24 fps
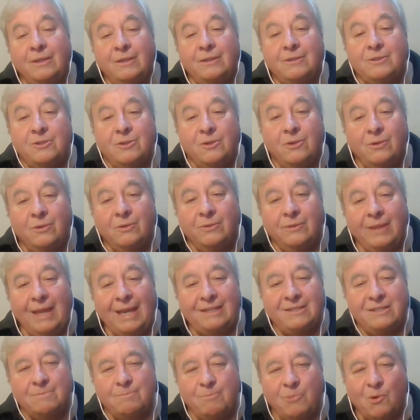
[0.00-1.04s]
So
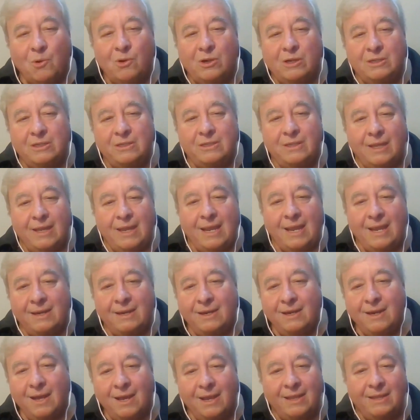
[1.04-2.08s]
that's important to Ann
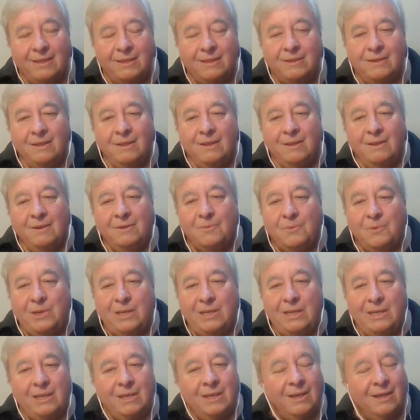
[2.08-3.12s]
and I, that
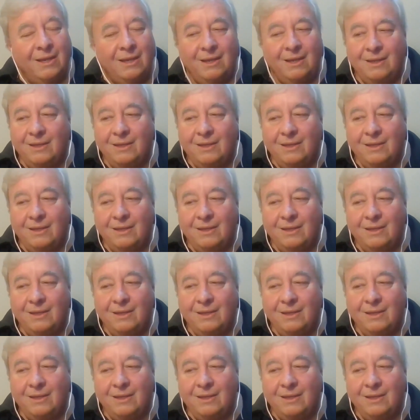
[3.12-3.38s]
we